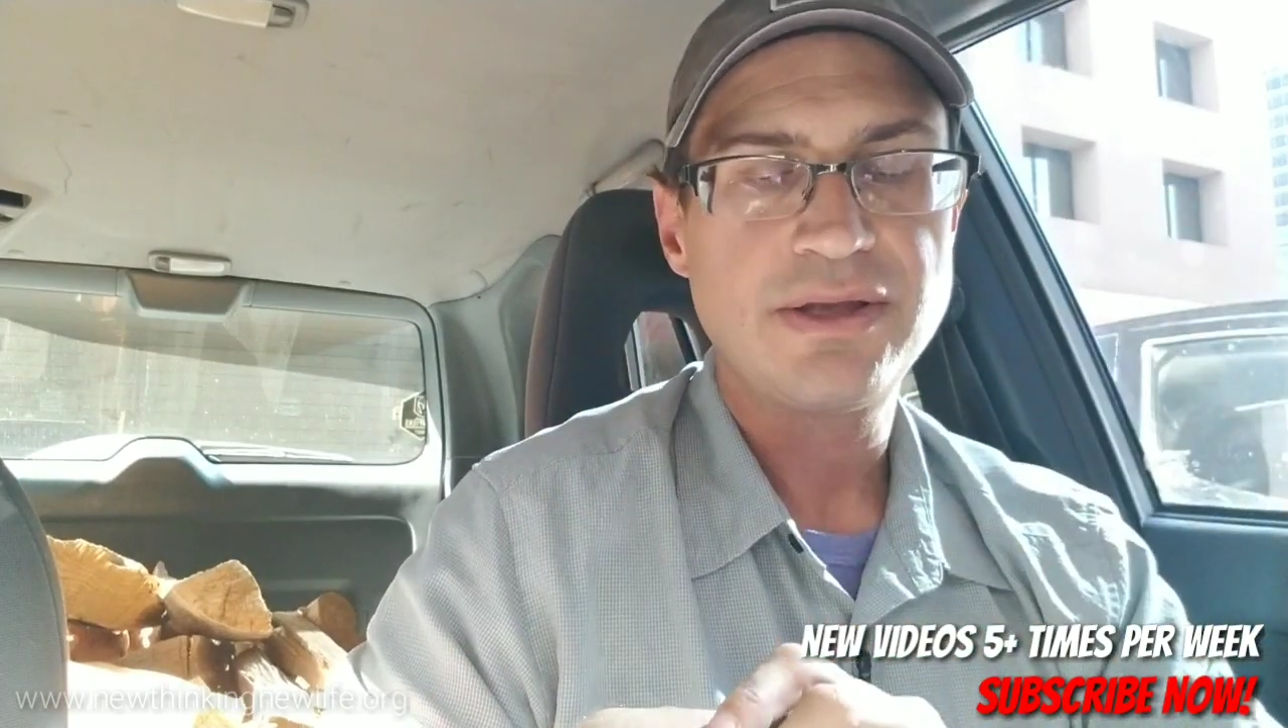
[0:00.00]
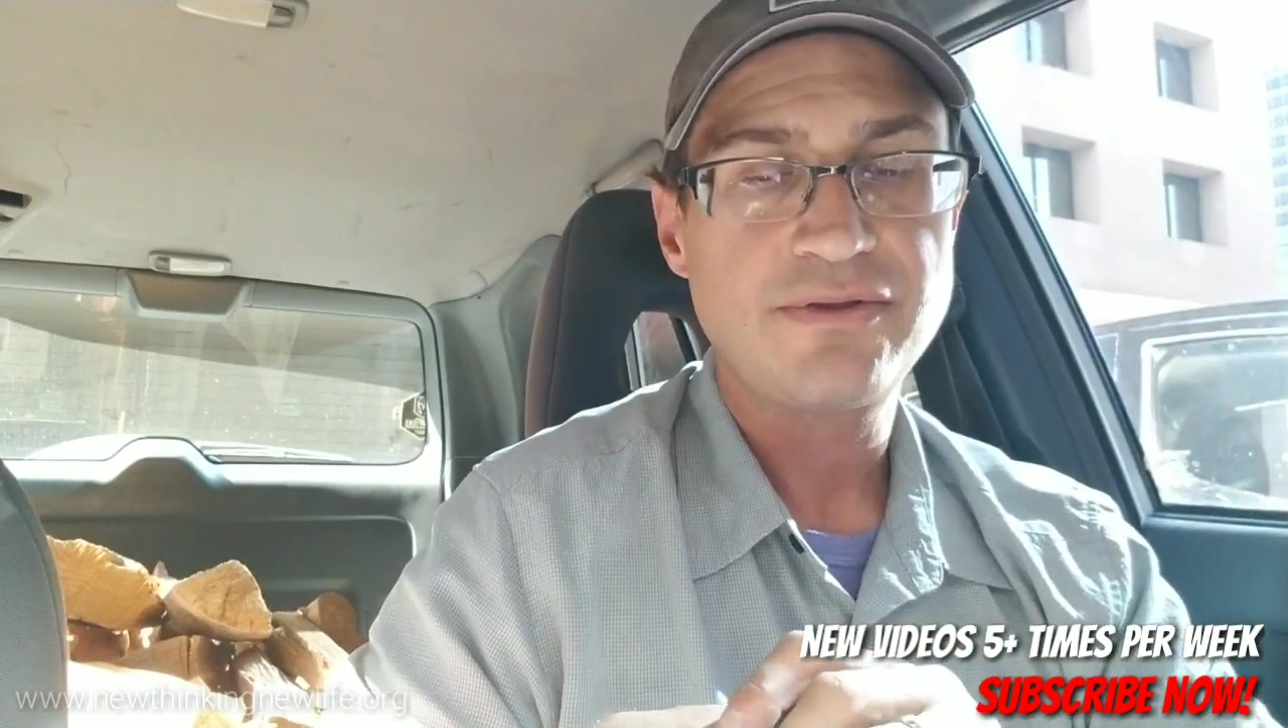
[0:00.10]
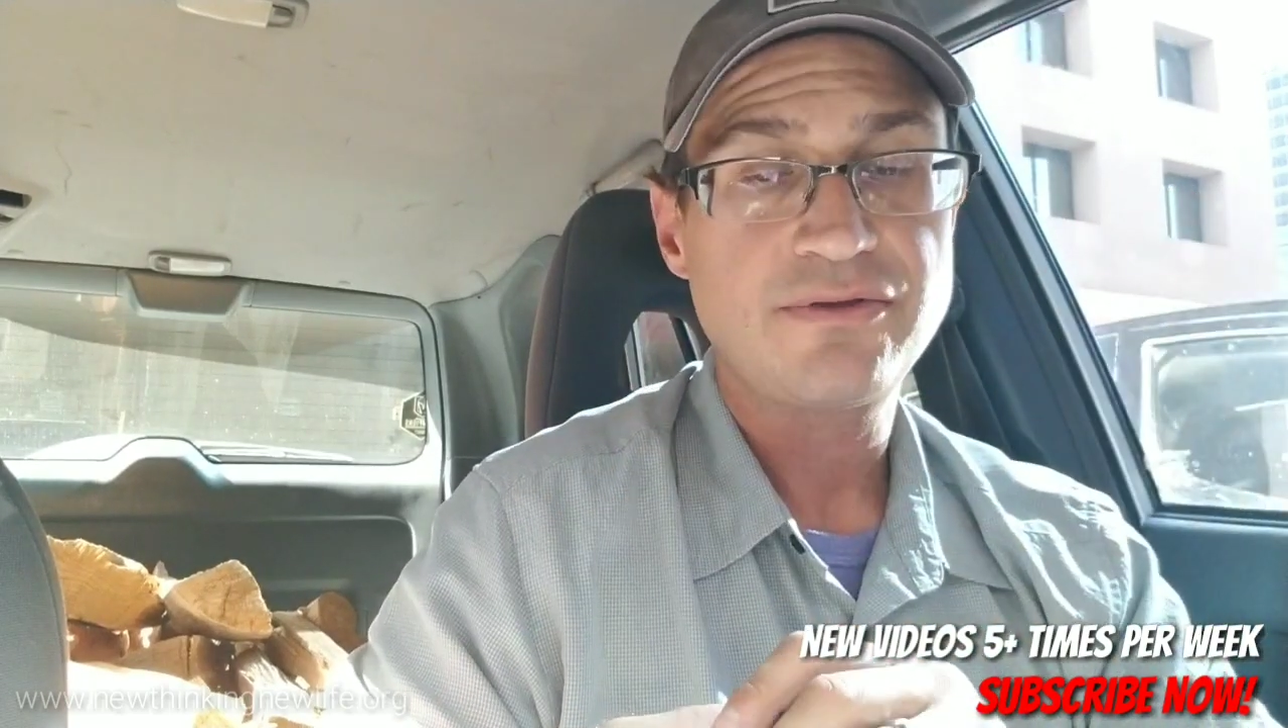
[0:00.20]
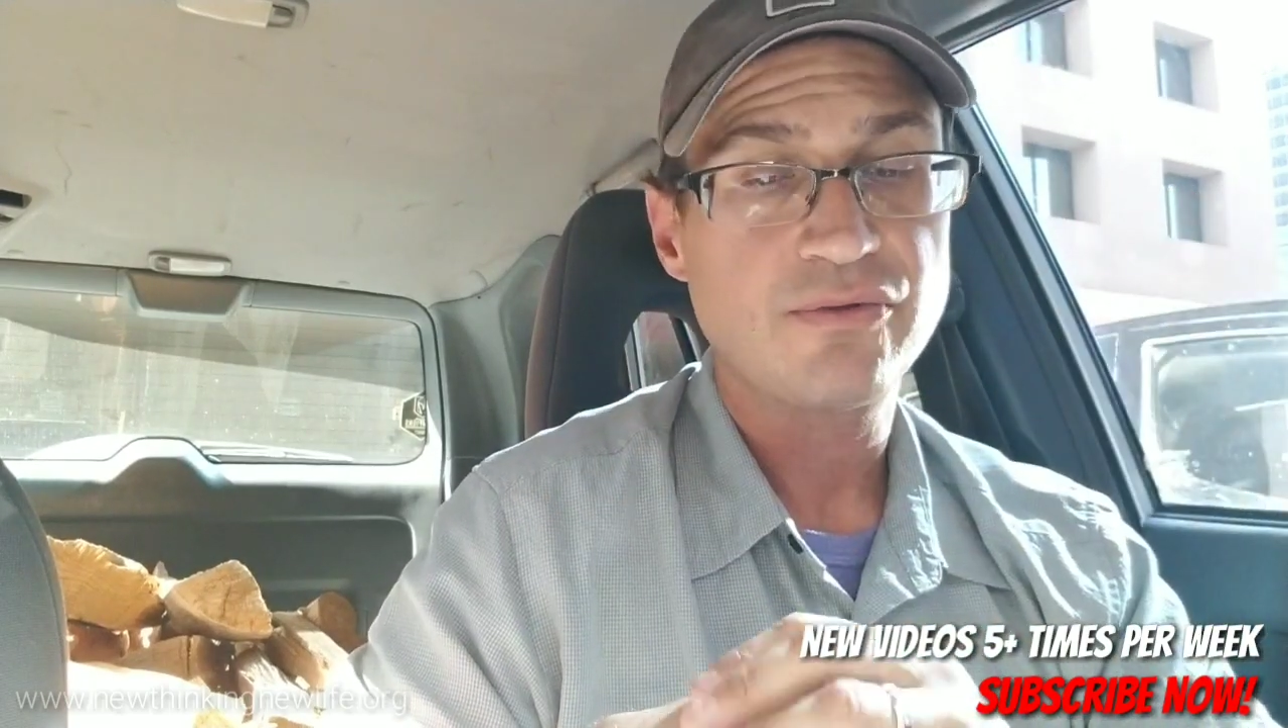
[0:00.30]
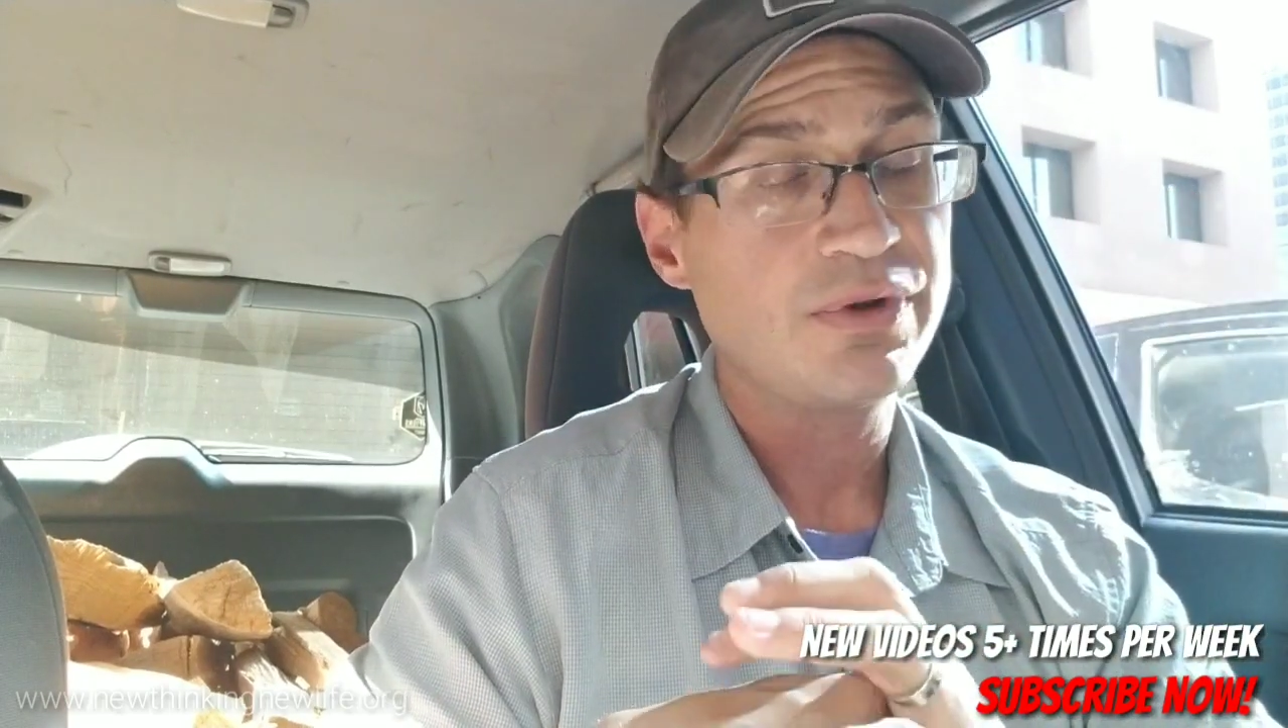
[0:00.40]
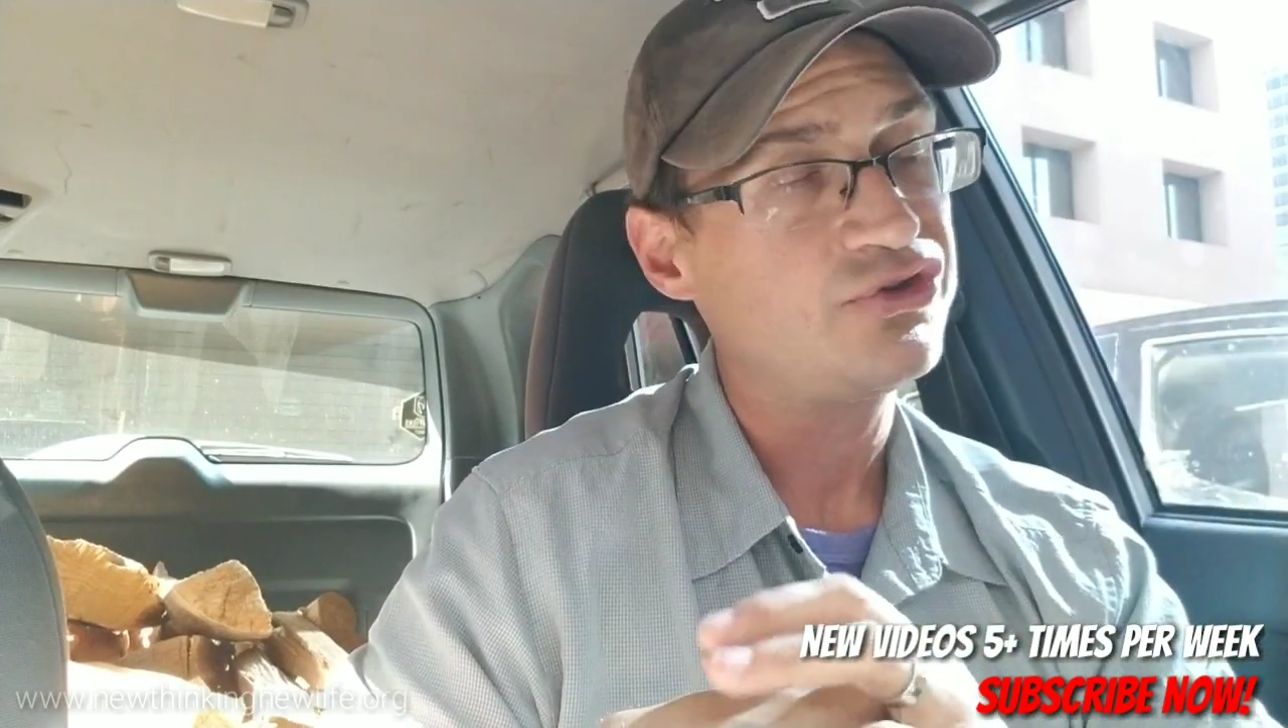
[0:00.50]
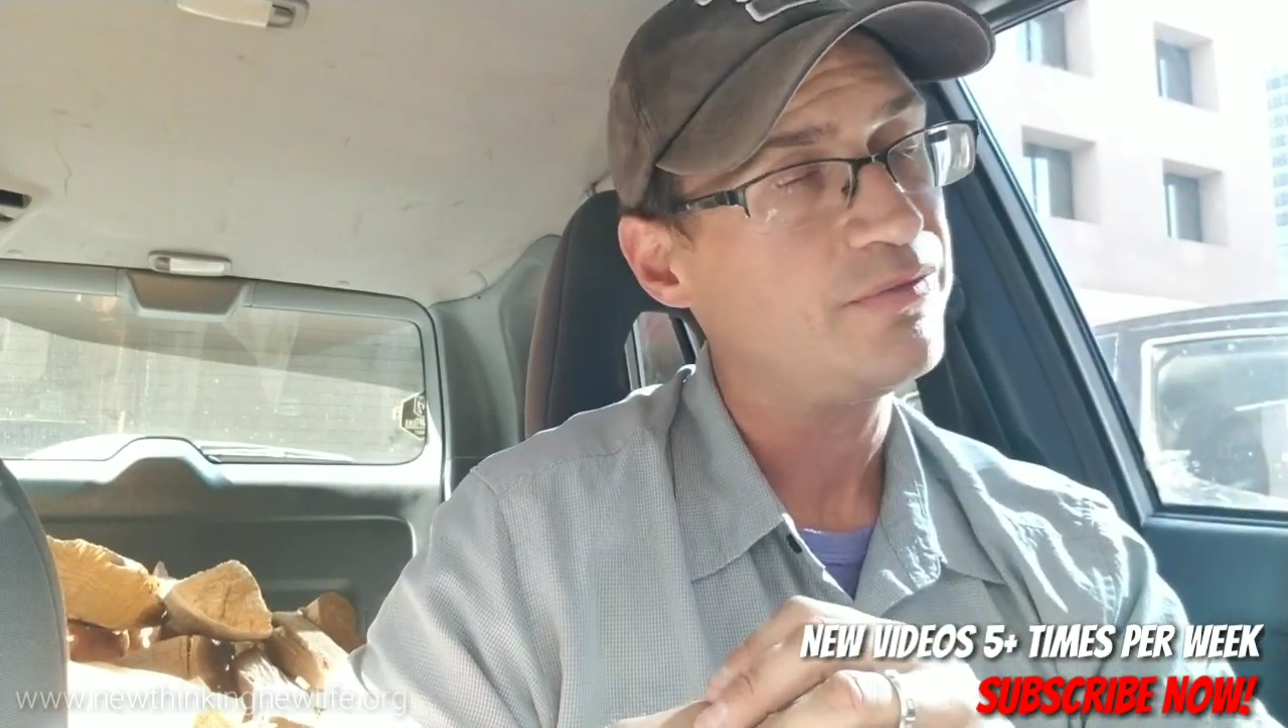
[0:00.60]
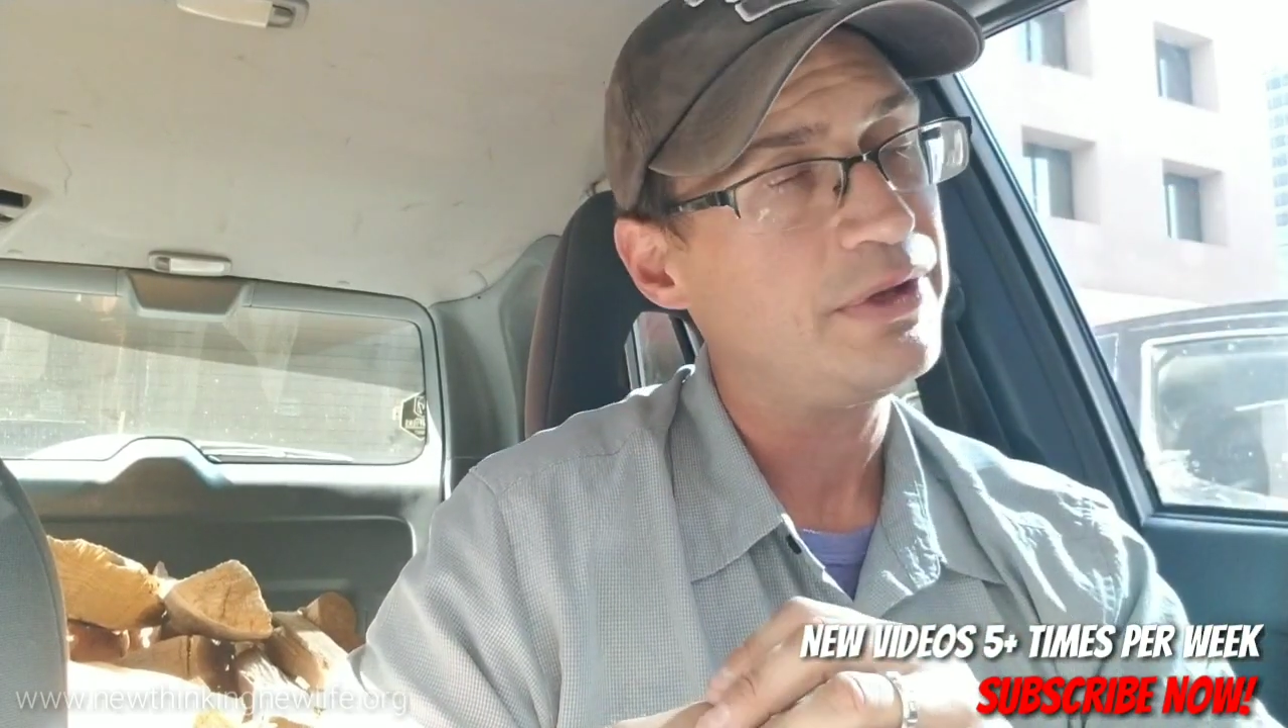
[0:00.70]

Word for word: It's to reach